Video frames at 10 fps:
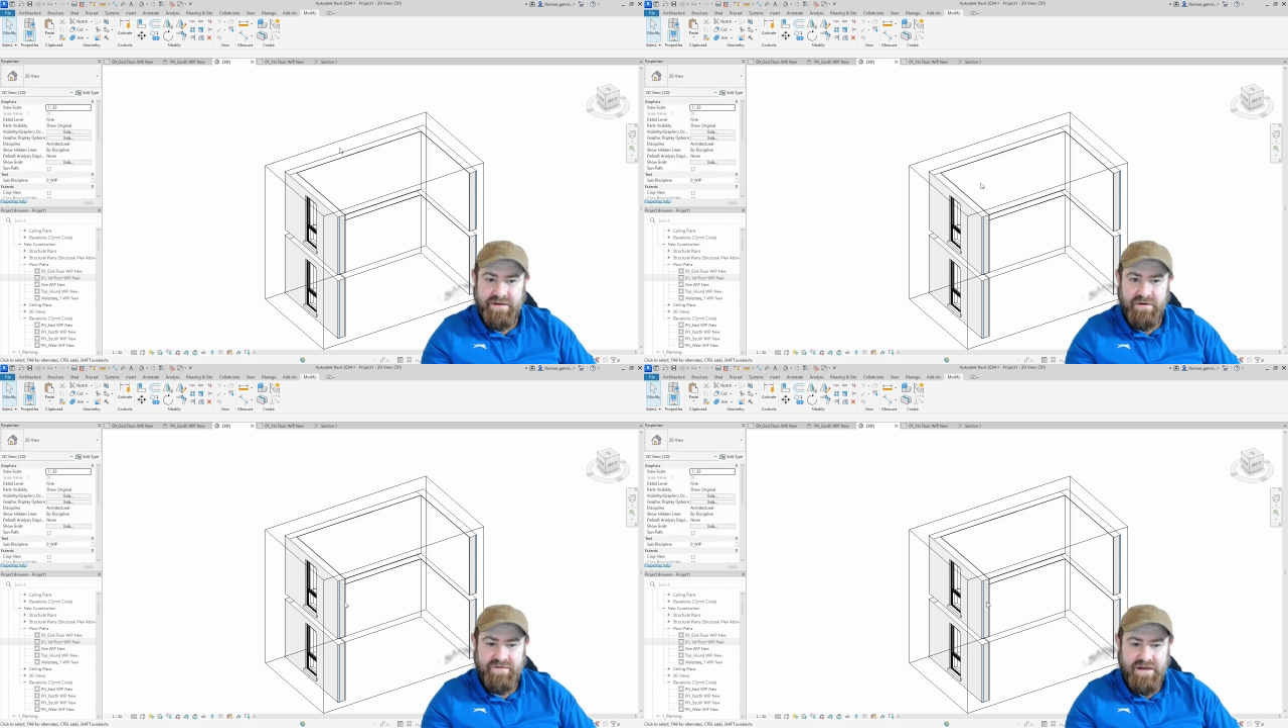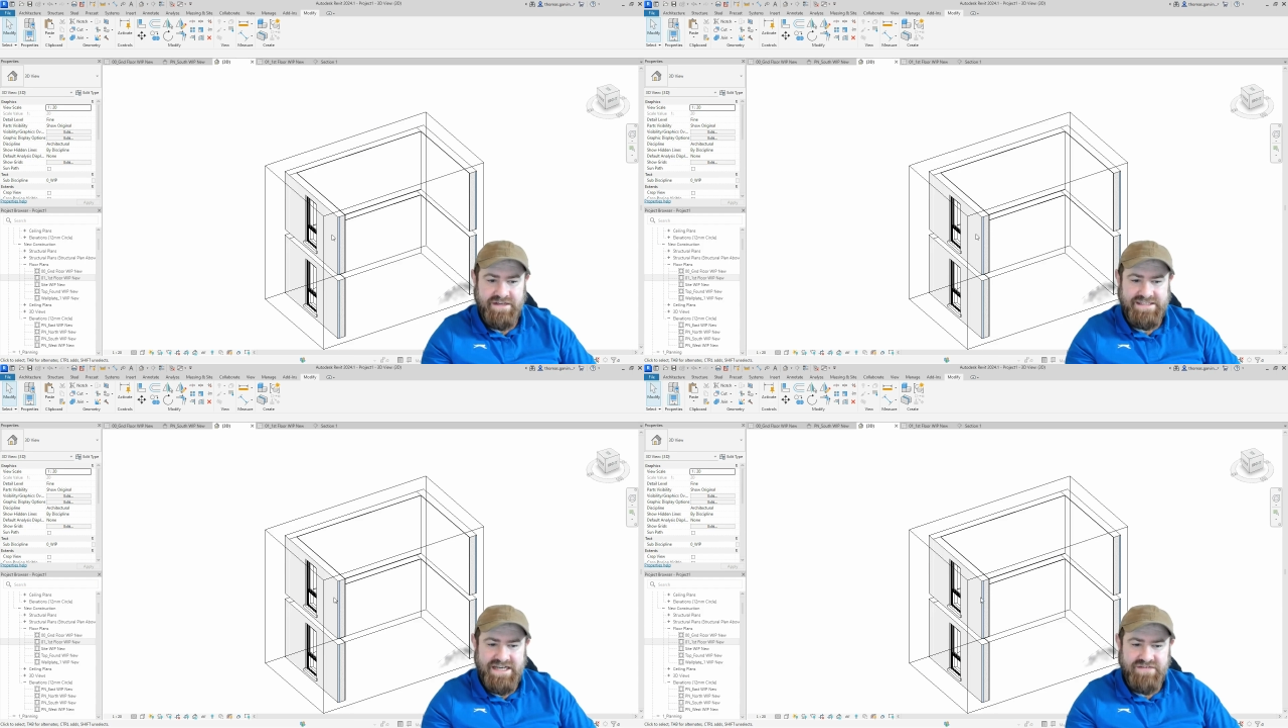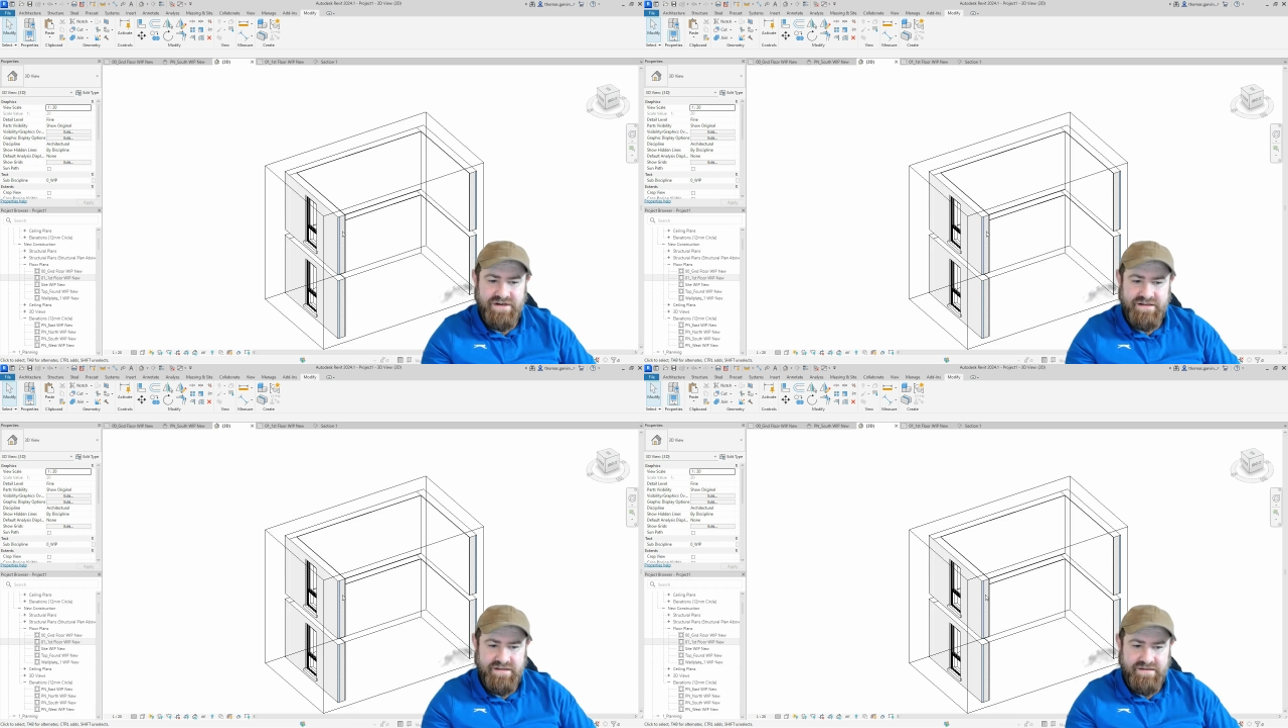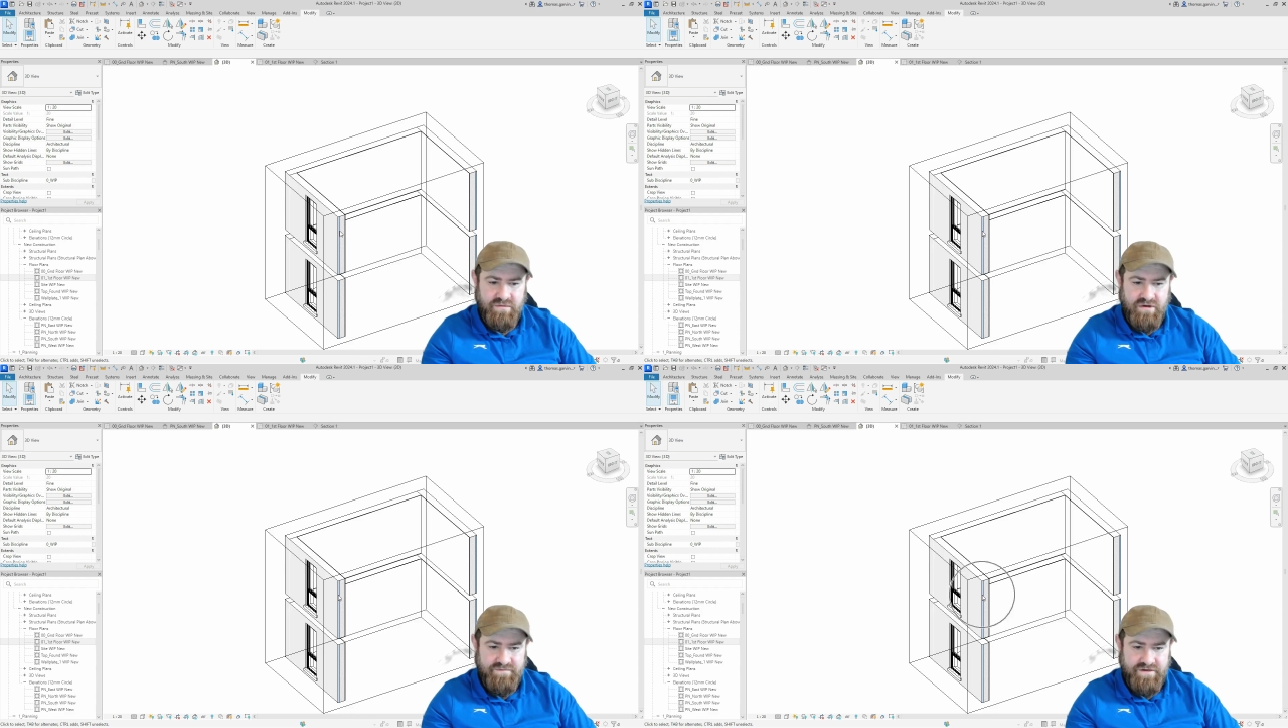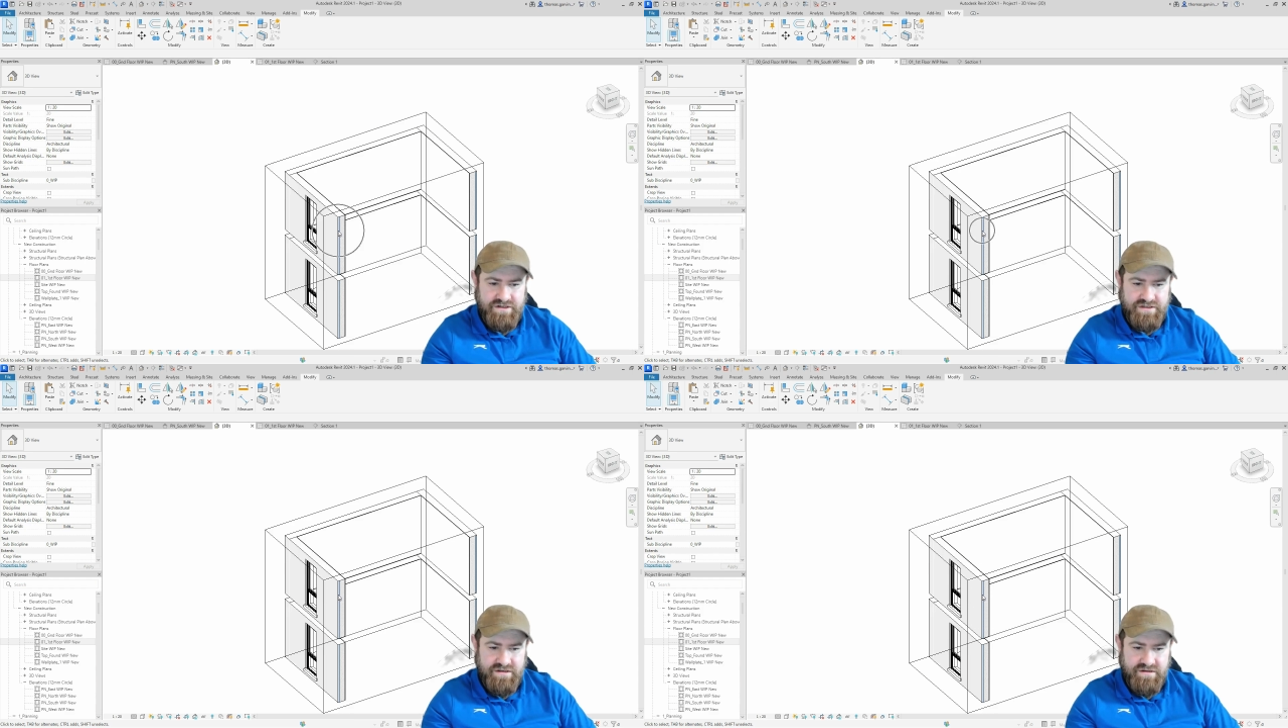Now I've, I've exaggerated the, the, wall
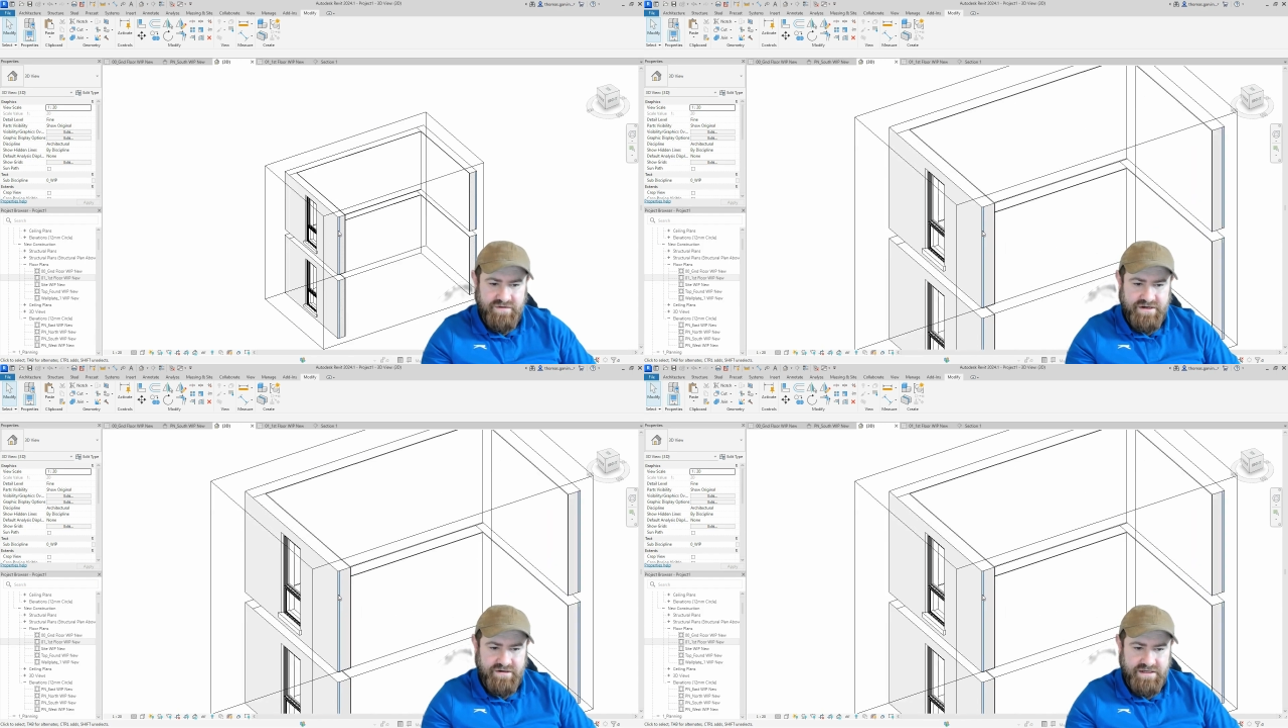finish, the, the render,